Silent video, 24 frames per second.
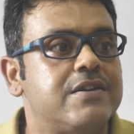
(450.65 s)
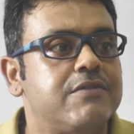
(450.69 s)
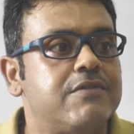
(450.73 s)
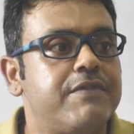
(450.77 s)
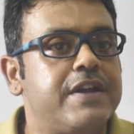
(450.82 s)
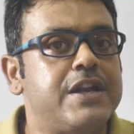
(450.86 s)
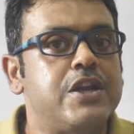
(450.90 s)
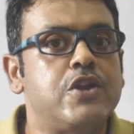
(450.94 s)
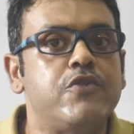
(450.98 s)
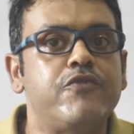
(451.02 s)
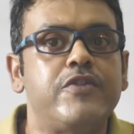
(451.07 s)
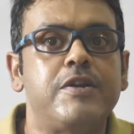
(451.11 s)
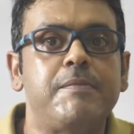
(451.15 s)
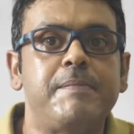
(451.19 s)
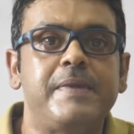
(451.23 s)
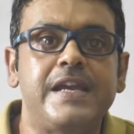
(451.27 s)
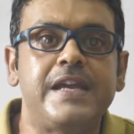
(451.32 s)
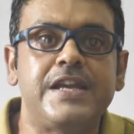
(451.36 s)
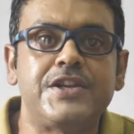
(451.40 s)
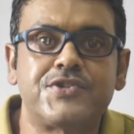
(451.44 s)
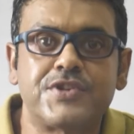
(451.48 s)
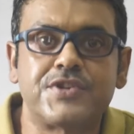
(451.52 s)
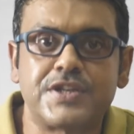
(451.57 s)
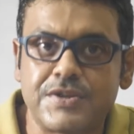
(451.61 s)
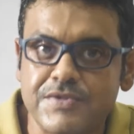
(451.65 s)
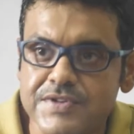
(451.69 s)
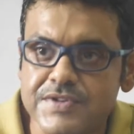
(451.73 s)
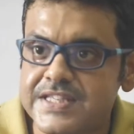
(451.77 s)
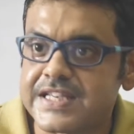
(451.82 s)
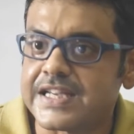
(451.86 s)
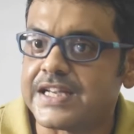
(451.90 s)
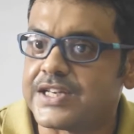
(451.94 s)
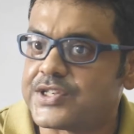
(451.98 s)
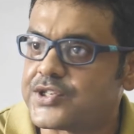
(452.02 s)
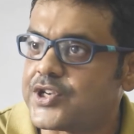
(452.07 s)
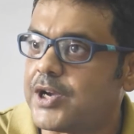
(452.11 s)
When you will be
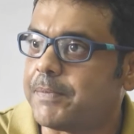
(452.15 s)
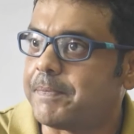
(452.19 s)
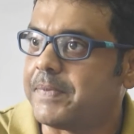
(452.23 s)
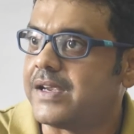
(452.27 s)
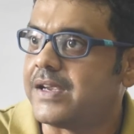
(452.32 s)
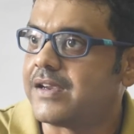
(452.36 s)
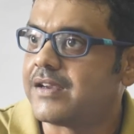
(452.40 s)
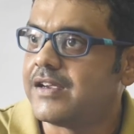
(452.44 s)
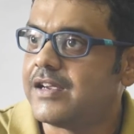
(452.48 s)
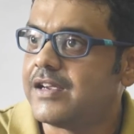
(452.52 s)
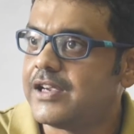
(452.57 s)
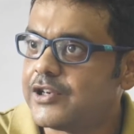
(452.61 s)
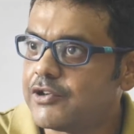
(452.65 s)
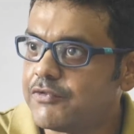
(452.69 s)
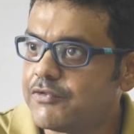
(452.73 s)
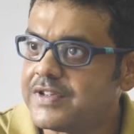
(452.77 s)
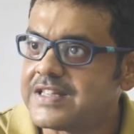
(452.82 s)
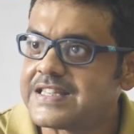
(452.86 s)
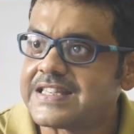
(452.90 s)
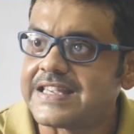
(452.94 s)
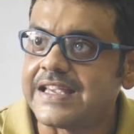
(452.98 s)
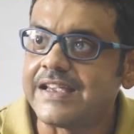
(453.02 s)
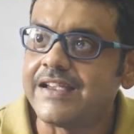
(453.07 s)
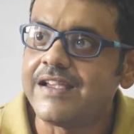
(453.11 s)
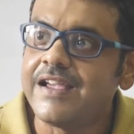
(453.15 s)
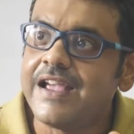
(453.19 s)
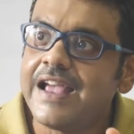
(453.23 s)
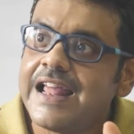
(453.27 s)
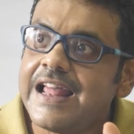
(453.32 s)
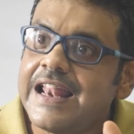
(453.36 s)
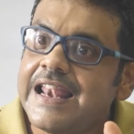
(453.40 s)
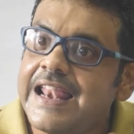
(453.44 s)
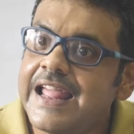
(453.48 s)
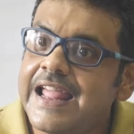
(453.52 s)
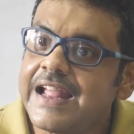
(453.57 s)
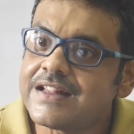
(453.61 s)
introducing a topic you will say
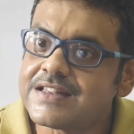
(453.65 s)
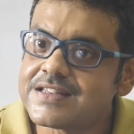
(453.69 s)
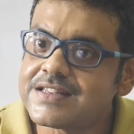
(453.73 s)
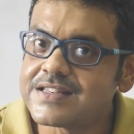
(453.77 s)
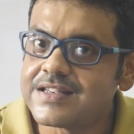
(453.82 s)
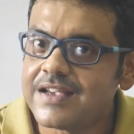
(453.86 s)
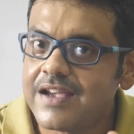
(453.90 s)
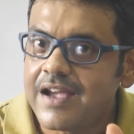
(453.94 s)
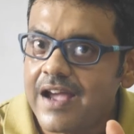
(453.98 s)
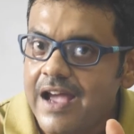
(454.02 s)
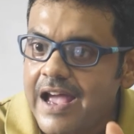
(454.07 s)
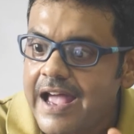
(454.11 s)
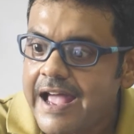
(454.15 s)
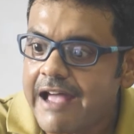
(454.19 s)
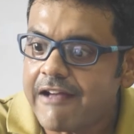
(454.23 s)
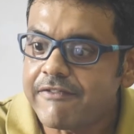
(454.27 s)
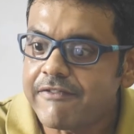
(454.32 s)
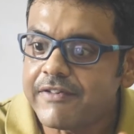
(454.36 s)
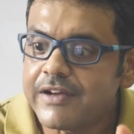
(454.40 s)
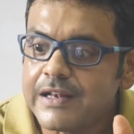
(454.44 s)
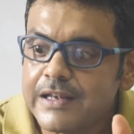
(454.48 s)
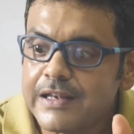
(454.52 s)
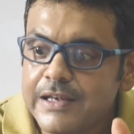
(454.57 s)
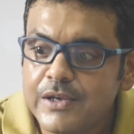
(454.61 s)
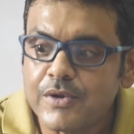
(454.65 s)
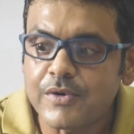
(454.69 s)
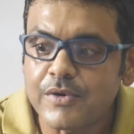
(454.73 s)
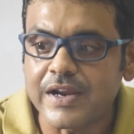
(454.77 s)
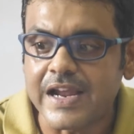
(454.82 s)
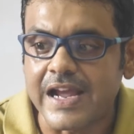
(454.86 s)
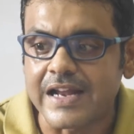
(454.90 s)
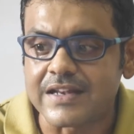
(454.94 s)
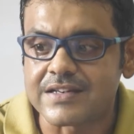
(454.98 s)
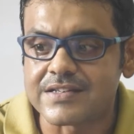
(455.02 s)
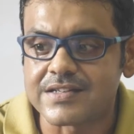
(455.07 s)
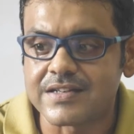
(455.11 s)
let's have a look
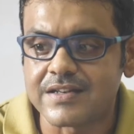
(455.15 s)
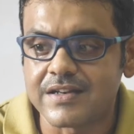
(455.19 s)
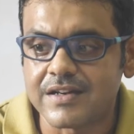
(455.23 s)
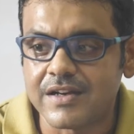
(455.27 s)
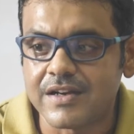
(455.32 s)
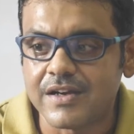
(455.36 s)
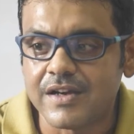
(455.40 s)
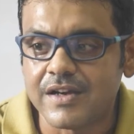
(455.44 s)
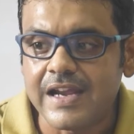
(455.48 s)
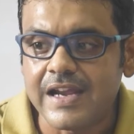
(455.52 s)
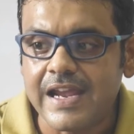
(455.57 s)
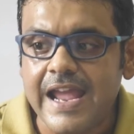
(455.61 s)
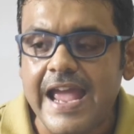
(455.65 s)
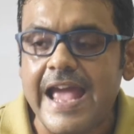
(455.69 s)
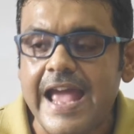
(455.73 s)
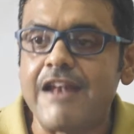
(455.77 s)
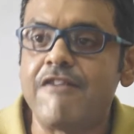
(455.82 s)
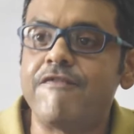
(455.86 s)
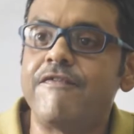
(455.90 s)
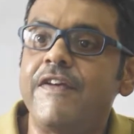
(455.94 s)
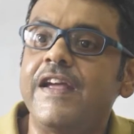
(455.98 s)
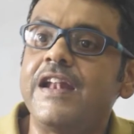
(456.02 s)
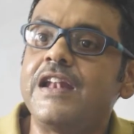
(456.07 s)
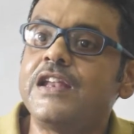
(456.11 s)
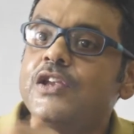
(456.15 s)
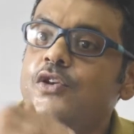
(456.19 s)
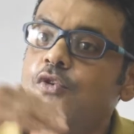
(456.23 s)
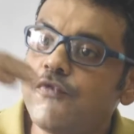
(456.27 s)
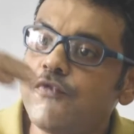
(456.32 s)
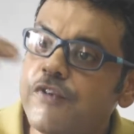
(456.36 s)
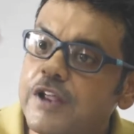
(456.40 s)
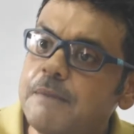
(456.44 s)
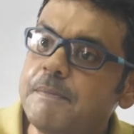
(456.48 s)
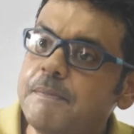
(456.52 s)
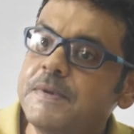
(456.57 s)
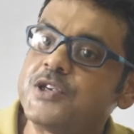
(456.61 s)
at, and when you
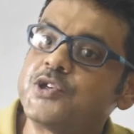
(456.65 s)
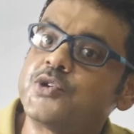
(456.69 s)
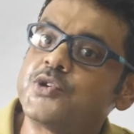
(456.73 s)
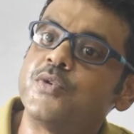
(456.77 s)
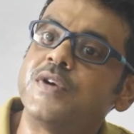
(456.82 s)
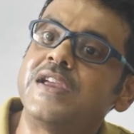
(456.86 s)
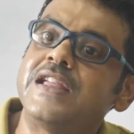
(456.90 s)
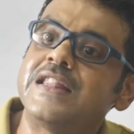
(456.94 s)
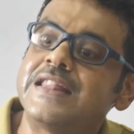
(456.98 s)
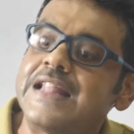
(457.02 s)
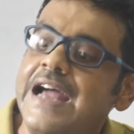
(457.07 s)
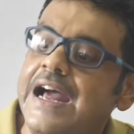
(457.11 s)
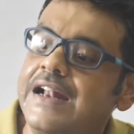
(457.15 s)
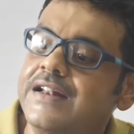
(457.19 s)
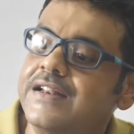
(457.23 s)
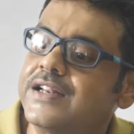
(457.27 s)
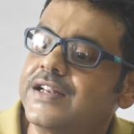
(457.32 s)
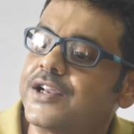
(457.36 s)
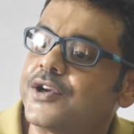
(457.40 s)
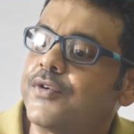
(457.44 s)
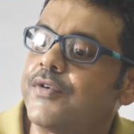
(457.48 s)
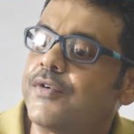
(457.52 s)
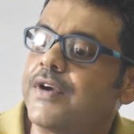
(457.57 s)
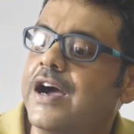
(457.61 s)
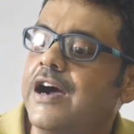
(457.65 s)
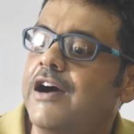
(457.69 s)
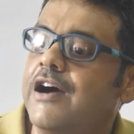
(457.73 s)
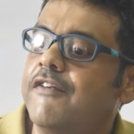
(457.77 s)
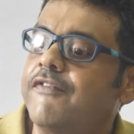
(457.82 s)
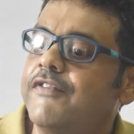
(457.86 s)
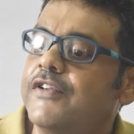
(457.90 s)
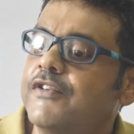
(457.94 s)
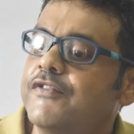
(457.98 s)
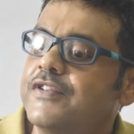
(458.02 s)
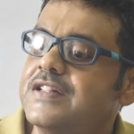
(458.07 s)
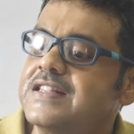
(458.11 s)
will be showing that in a
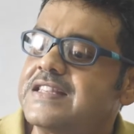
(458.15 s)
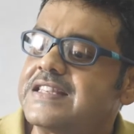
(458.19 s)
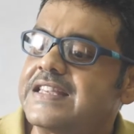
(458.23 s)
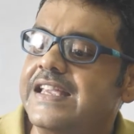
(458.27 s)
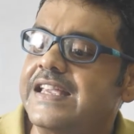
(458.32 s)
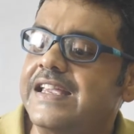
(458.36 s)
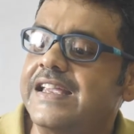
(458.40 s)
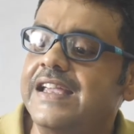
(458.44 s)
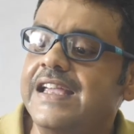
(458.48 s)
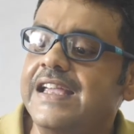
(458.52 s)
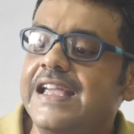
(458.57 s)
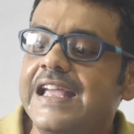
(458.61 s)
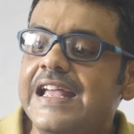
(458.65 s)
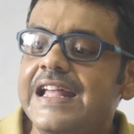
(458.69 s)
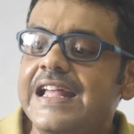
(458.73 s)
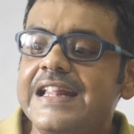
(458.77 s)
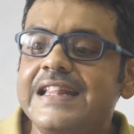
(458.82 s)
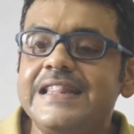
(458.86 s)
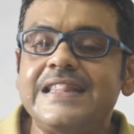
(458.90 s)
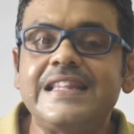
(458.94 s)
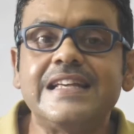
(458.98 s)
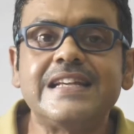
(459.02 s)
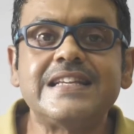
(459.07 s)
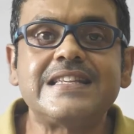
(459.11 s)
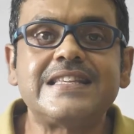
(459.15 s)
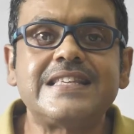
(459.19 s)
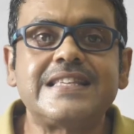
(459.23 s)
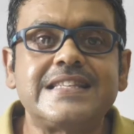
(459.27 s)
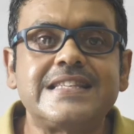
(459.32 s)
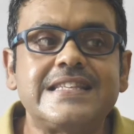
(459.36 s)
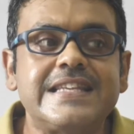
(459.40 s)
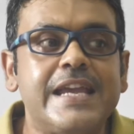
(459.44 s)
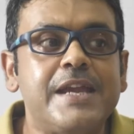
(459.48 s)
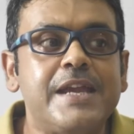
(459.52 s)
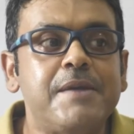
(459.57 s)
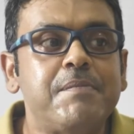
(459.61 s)
graph you will say this
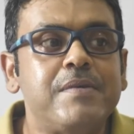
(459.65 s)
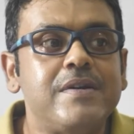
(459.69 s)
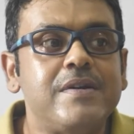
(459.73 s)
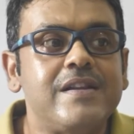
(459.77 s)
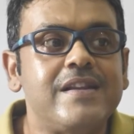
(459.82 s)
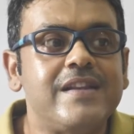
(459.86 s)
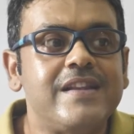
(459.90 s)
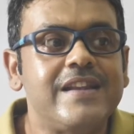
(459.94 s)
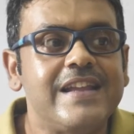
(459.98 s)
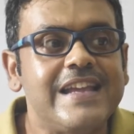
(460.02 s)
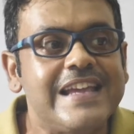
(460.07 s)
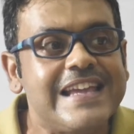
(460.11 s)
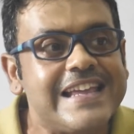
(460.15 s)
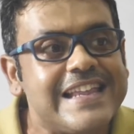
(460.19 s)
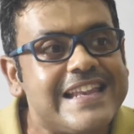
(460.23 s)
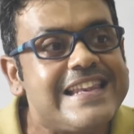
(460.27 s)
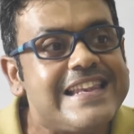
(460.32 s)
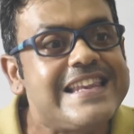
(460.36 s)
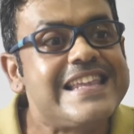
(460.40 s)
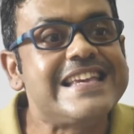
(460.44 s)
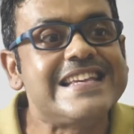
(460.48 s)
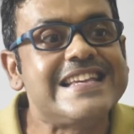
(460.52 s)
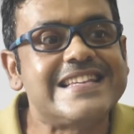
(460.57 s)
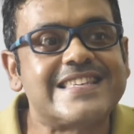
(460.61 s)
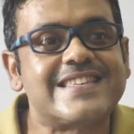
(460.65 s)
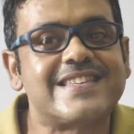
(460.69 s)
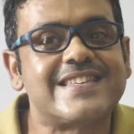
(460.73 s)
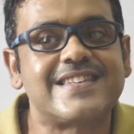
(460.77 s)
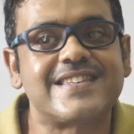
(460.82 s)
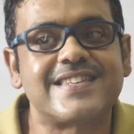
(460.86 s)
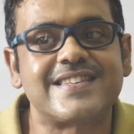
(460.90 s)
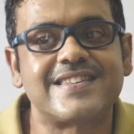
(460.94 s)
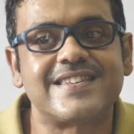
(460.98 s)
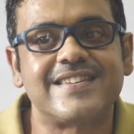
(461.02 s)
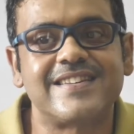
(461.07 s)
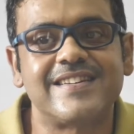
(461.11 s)
table
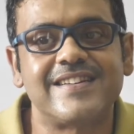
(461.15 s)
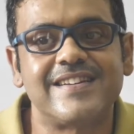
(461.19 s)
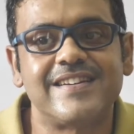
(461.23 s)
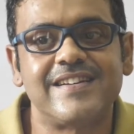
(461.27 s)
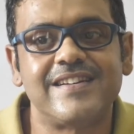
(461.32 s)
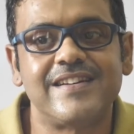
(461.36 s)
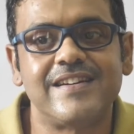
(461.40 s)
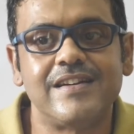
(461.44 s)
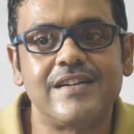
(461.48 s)
lists.